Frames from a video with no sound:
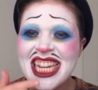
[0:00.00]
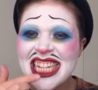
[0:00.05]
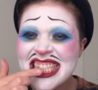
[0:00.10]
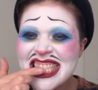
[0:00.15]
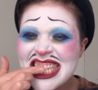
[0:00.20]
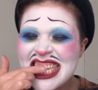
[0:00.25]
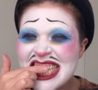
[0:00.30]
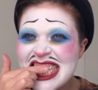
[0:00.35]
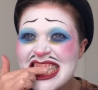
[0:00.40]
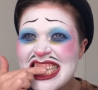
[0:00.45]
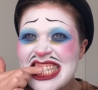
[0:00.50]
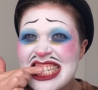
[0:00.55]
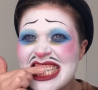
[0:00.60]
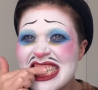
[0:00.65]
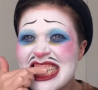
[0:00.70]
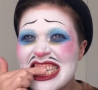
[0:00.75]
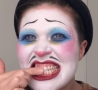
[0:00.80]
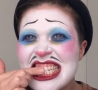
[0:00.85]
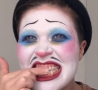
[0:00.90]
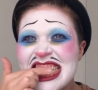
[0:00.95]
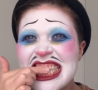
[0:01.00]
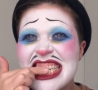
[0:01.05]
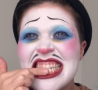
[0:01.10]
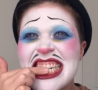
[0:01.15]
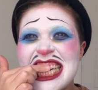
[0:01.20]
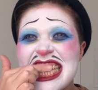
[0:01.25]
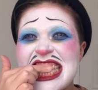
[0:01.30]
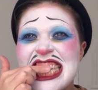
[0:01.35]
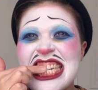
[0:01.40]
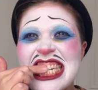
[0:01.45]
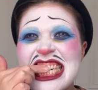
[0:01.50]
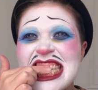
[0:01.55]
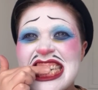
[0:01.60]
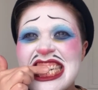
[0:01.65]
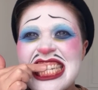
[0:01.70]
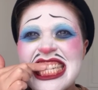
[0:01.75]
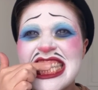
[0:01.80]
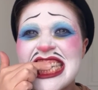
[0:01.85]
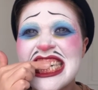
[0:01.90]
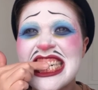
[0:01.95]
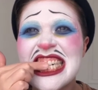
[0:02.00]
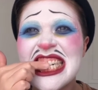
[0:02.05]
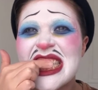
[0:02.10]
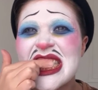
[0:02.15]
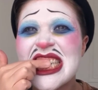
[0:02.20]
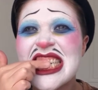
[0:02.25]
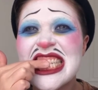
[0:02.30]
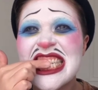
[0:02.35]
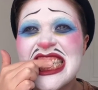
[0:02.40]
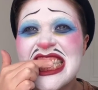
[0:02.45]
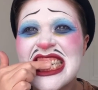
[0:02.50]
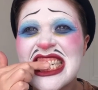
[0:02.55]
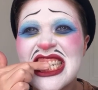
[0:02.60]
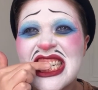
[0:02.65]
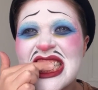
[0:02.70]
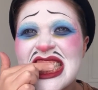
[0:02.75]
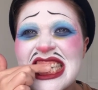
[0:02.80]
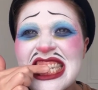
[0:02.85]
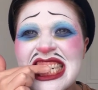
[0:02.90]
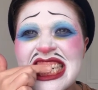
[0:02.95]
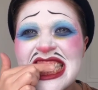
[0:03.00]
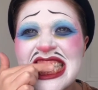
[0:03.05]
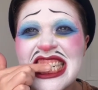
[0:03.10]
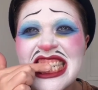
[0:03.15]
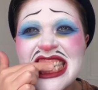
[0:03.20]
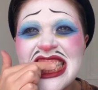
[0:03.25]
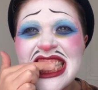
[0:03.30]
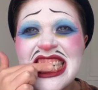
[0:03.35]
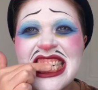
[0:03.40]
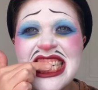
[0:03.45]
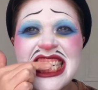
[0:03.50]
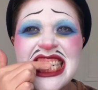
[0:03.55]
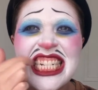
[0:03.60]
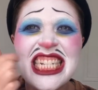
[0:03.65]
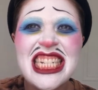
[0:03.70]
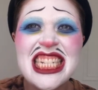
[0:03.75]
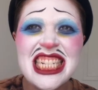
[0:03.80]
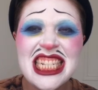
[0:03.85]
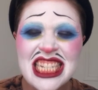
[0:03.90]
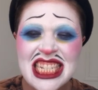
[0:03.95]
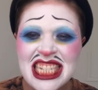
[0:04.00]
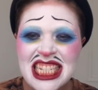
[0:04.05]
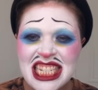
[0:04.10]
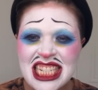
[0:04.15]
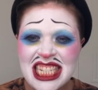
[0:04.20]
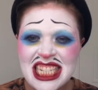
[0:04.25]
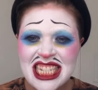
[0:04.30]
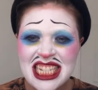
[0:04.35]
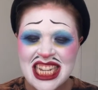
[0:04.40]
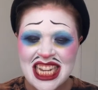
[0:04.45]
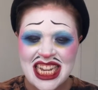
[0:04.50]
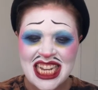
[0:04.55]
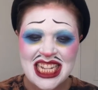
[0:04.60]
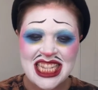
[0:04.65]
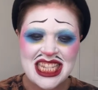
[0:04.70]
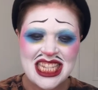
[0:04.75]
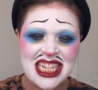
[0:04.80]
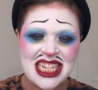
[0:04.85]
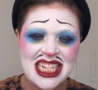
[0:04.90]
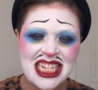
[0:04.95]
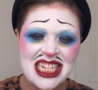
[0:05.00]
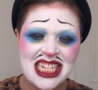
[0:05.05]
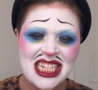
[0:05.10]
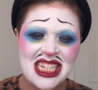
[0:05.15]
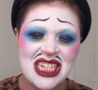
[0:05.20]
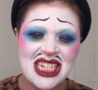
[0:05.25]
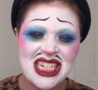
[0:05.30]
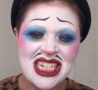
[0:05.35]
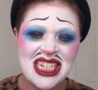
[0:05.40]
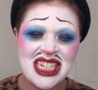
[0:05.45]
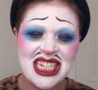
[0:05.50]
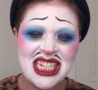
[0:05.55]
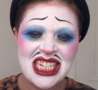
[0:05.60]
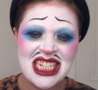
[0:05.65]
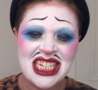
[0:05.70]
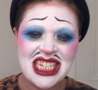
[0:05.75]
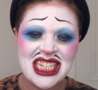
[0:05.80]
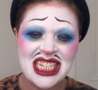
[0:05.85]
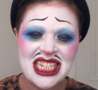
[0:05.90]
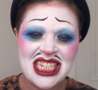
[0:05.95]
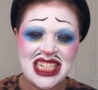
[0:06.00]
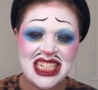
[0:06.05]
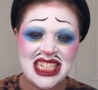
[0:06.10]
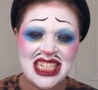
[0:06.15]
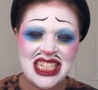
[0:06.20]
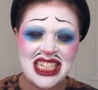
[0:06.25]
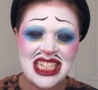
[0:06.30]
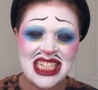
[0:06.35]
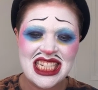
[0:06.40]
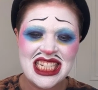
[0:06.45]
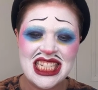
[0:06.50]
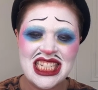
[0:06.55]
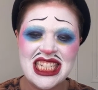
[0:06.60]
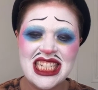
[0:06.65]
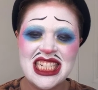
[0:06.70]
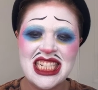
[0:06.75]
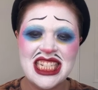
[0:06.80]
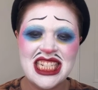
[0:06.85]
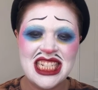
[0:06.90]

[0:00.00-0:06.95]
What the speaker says: So you make sure your teeth are really dry, and then you basically just